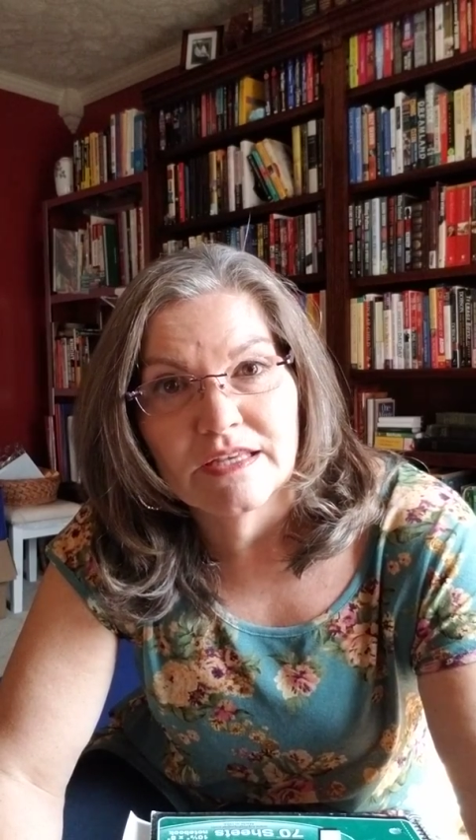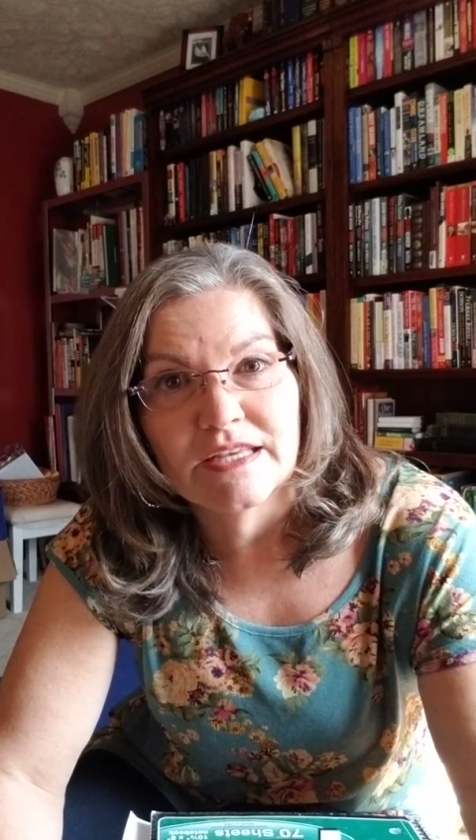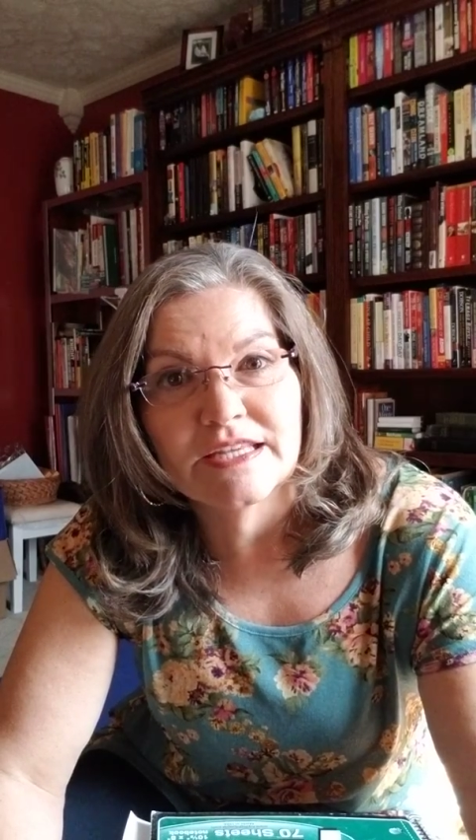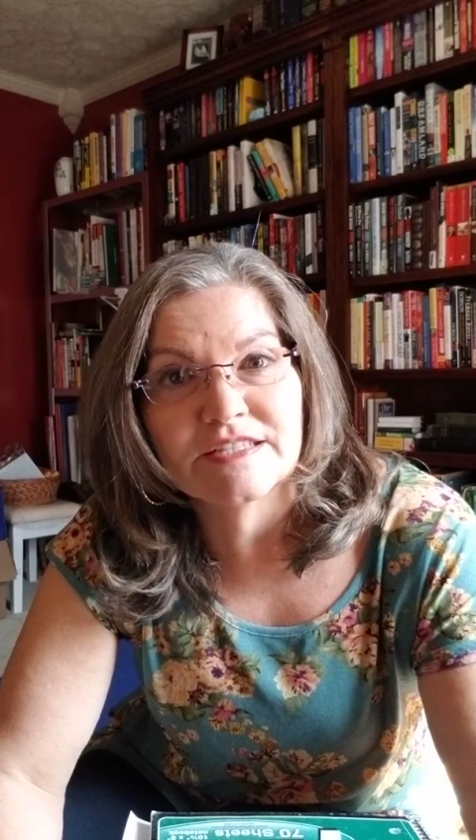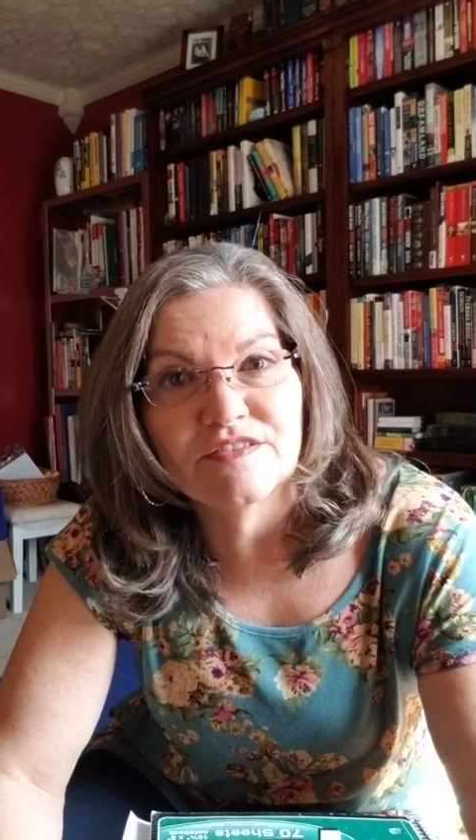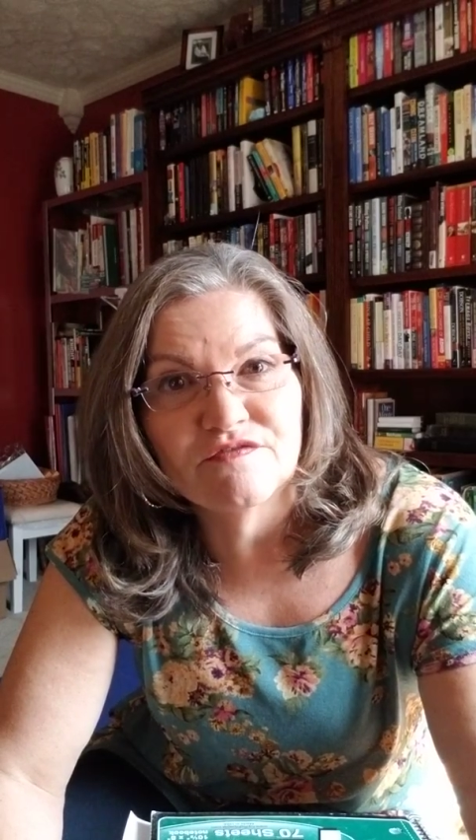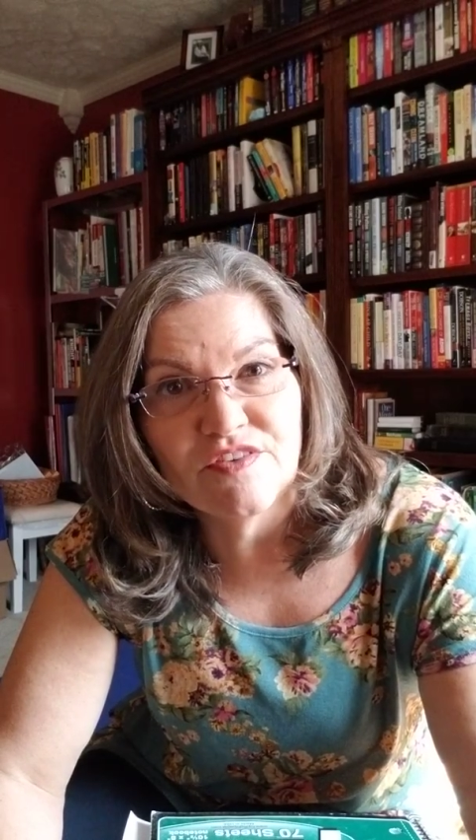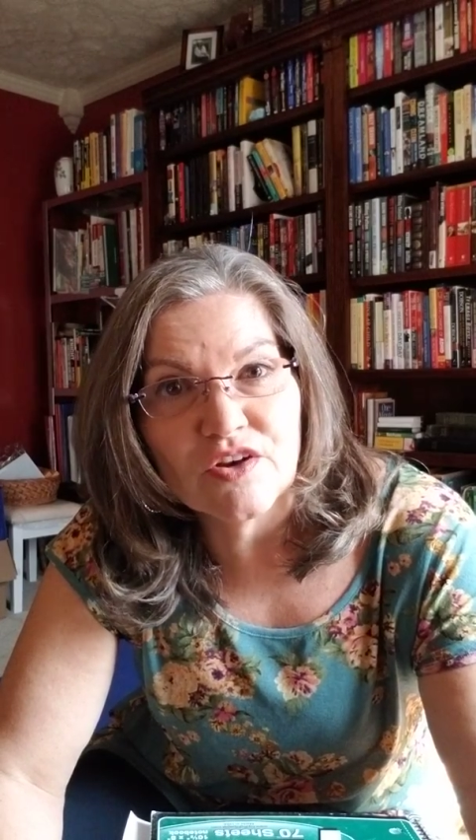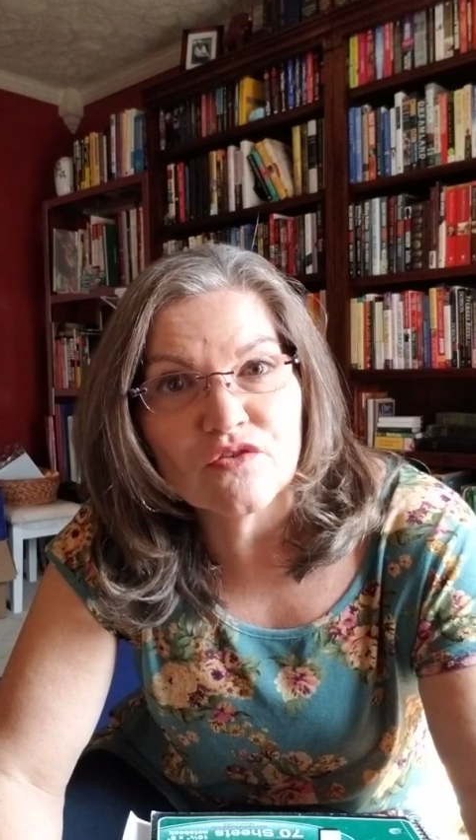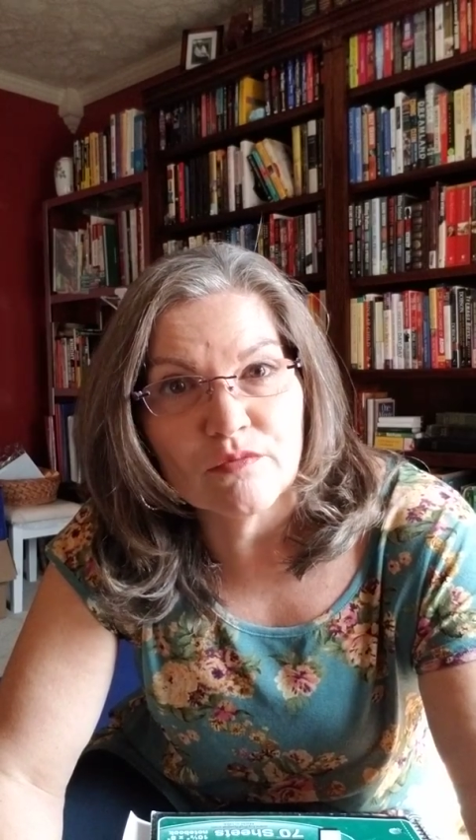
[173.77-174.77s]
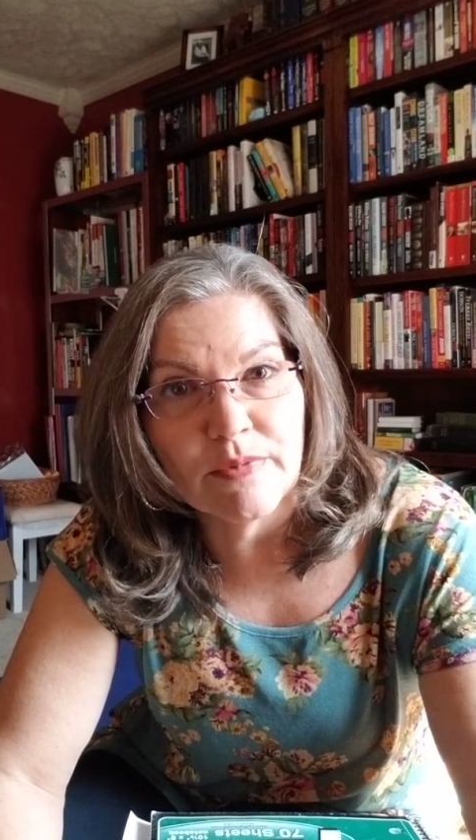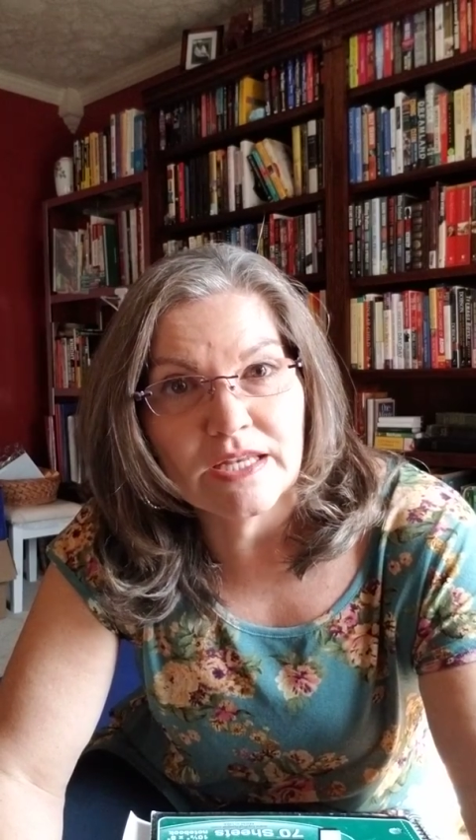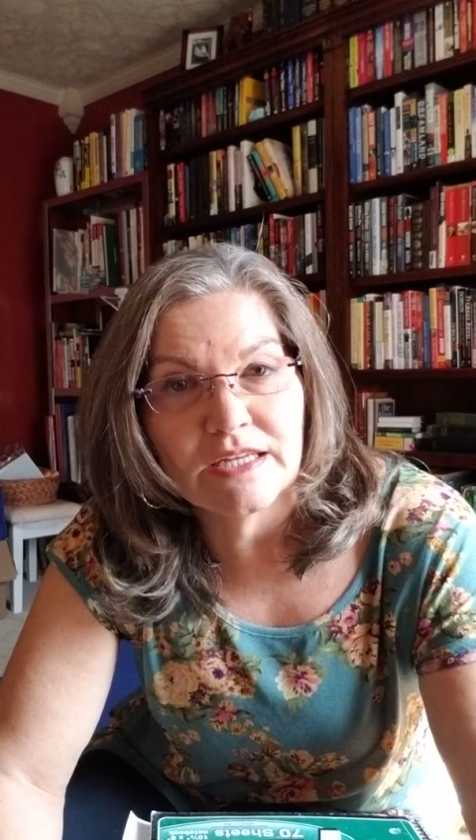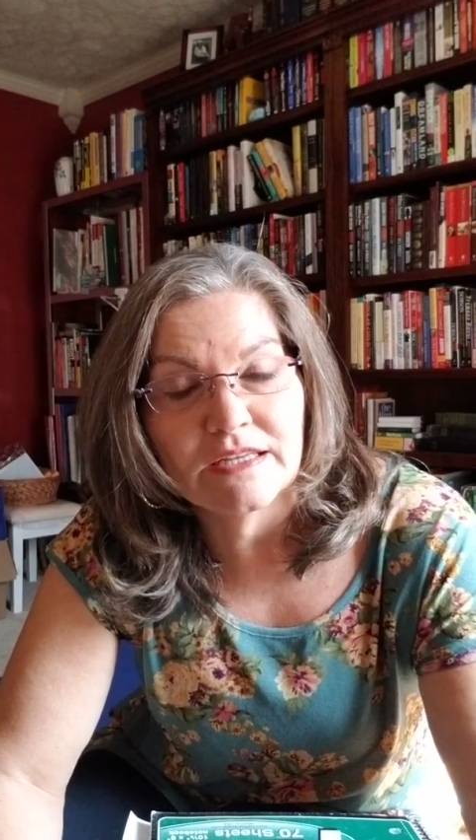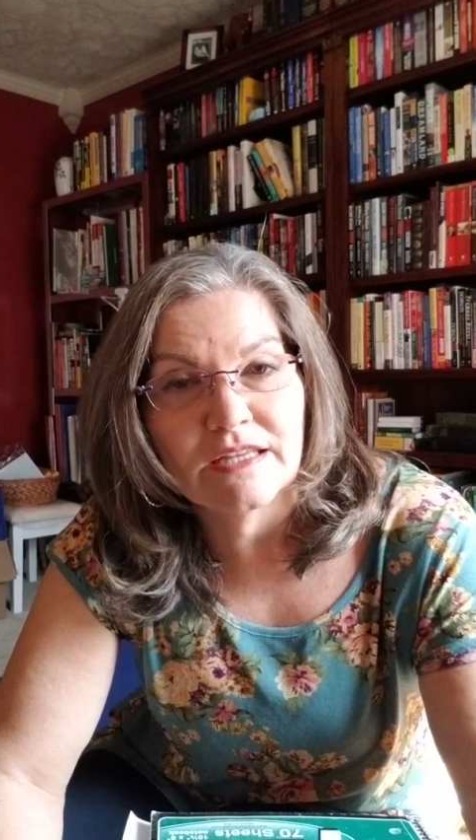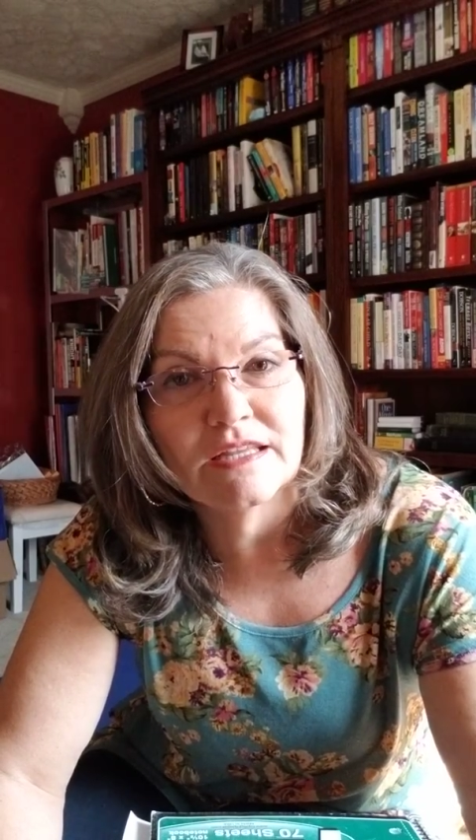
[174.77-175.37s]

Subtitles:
It's federal money,